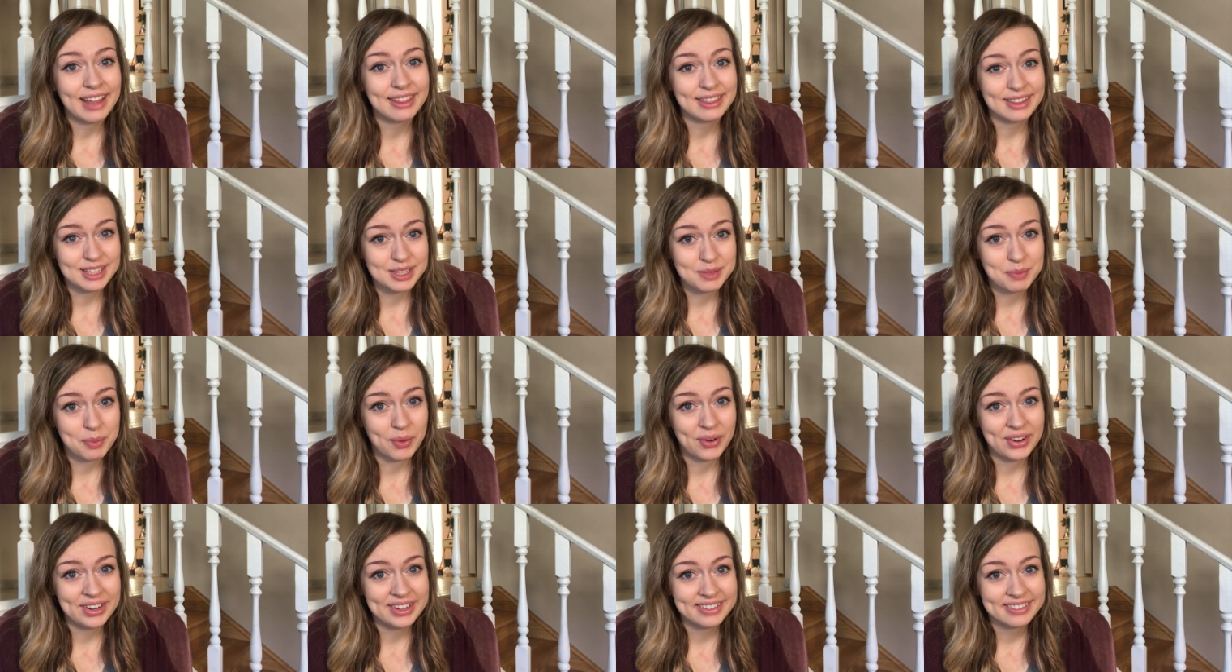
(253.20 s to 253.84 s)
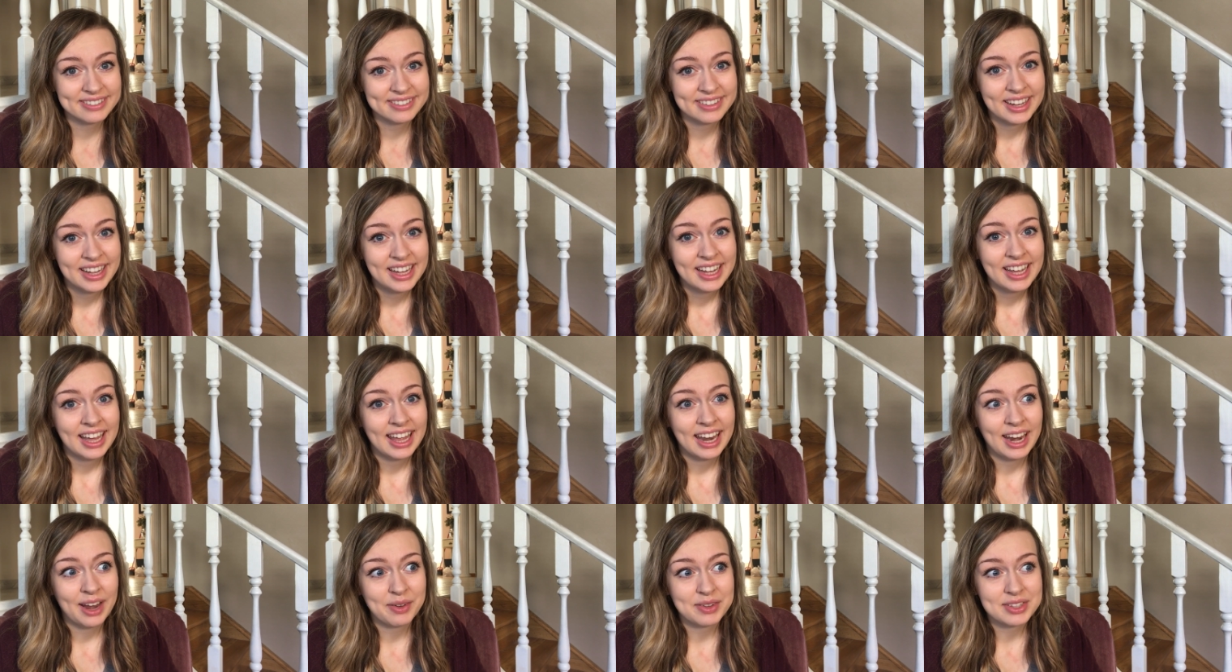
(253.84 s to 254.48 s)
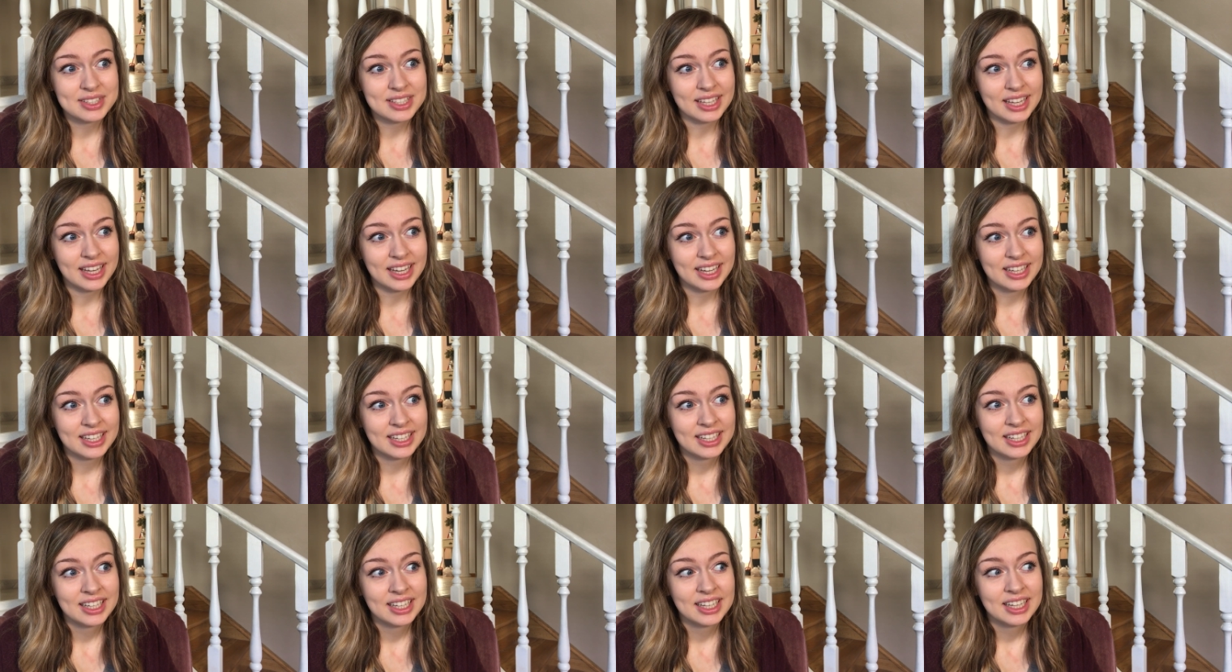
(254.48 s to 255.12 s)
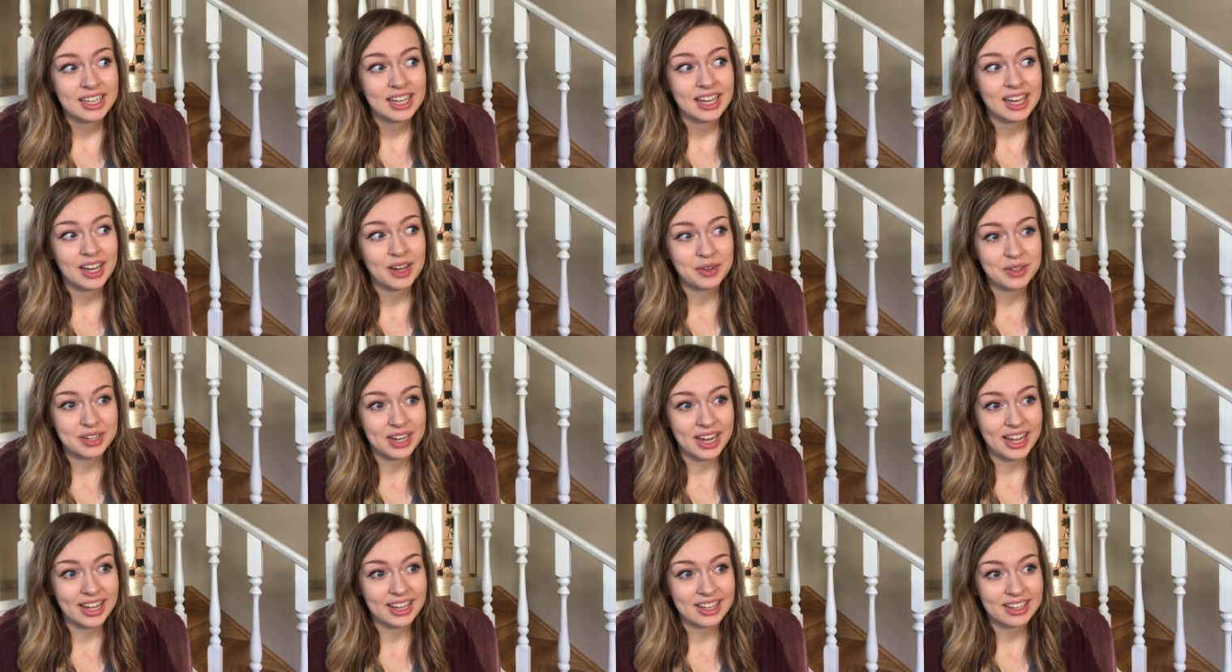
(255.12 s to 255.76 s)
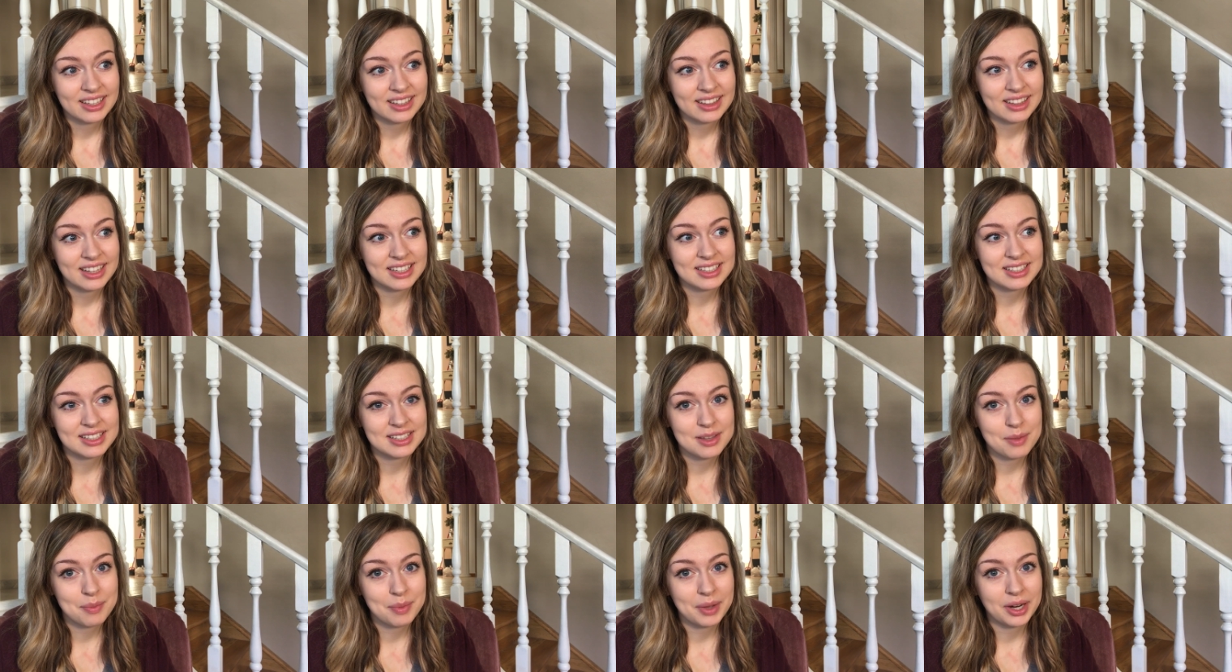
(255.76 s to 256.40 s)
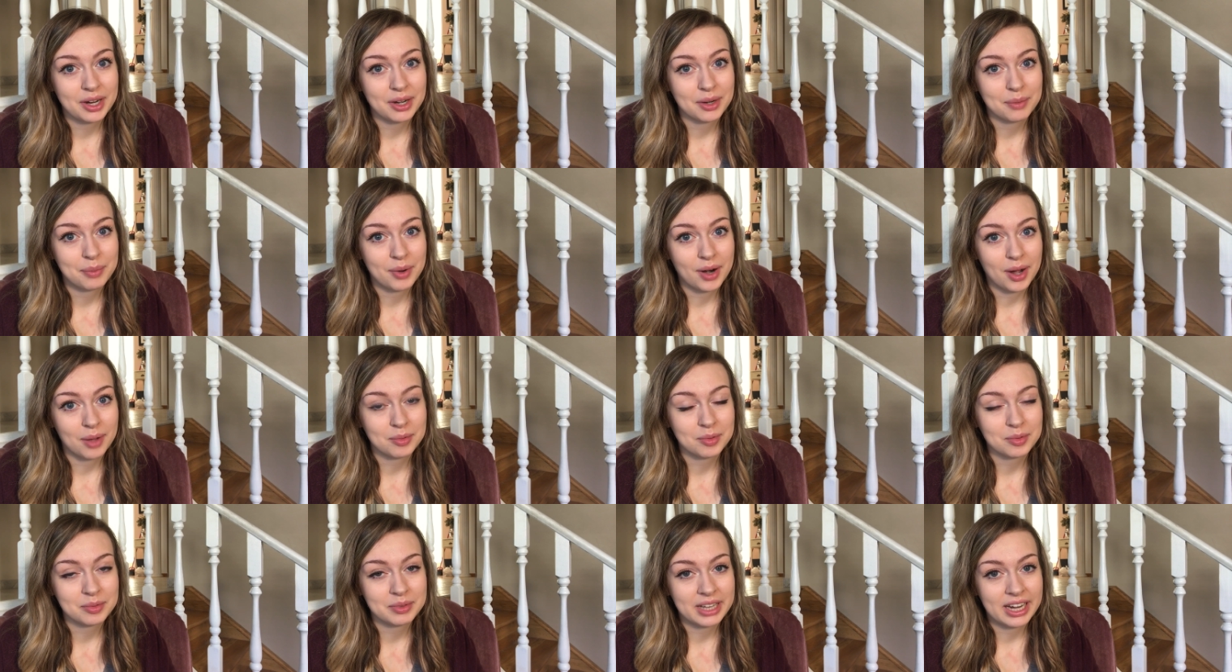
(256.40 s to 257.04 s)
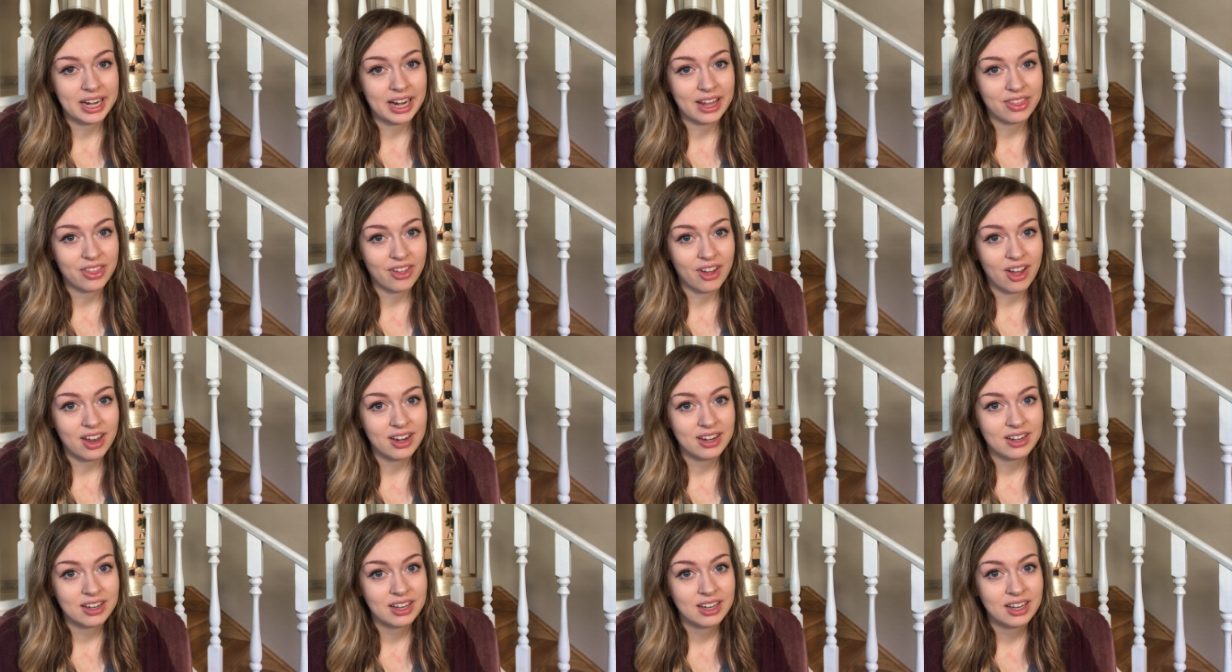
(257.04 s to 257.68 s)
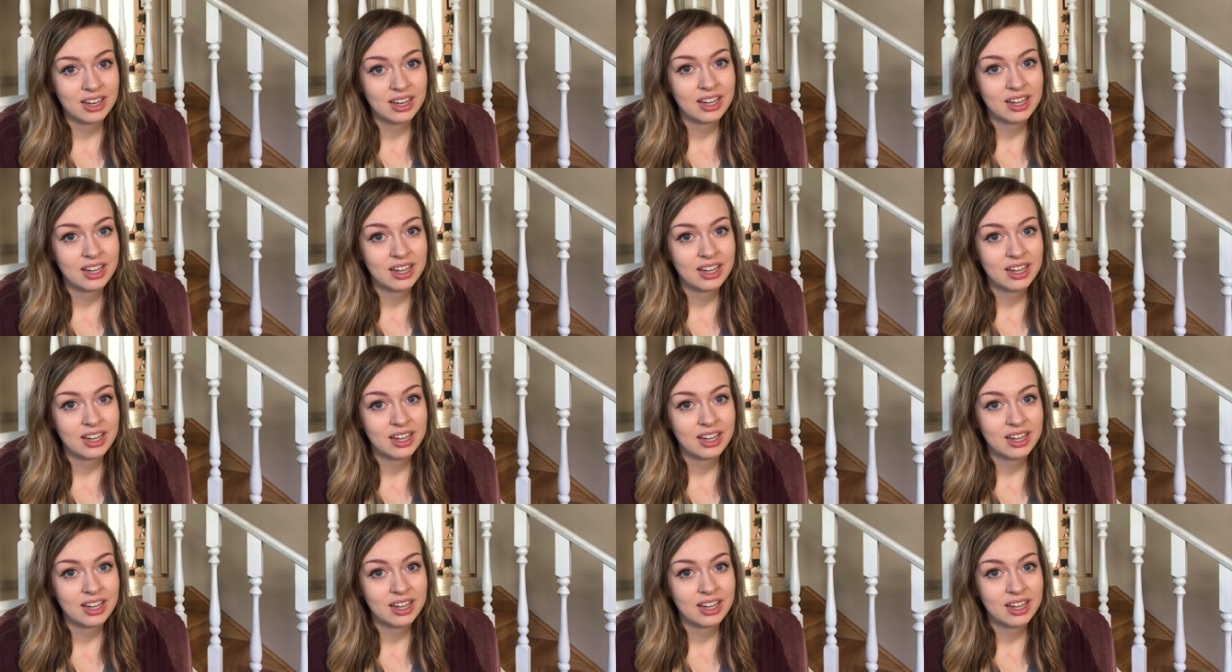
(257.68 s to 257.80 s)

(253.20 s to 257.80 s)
at this point, and I was like, oh dang, this is a bigger problem than I thought.